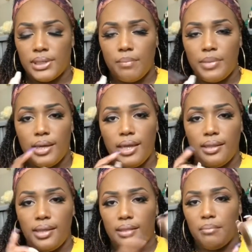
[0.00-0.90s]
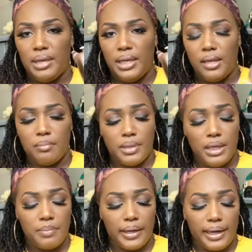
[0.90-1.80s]
something, and then the medium
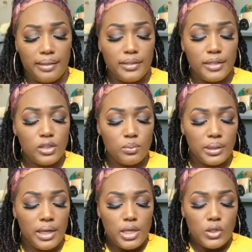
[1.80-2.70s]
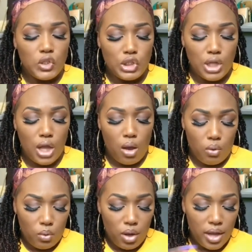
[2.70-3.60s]
deep. I got this one.
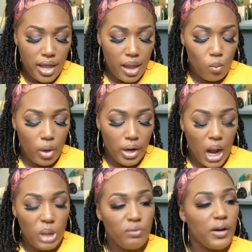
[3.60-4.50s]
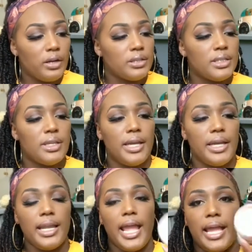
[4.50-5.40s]
So when I first,
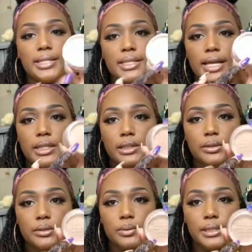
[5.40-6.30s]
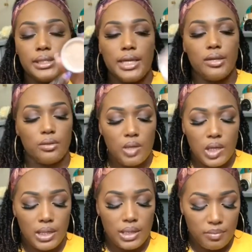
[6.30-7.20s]
and it has like a little seal.
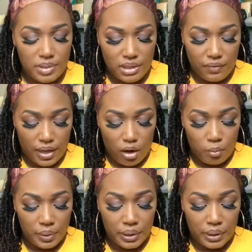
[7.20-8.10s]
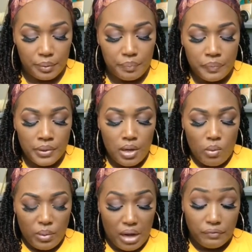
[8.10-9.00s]
Let me see if I can open it up.
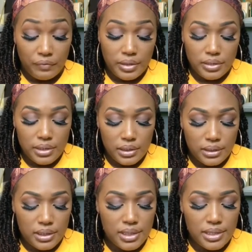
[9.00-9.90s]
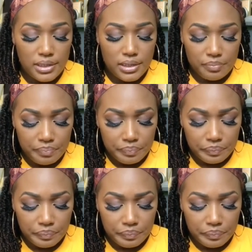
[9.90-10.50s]
When I first looked at this,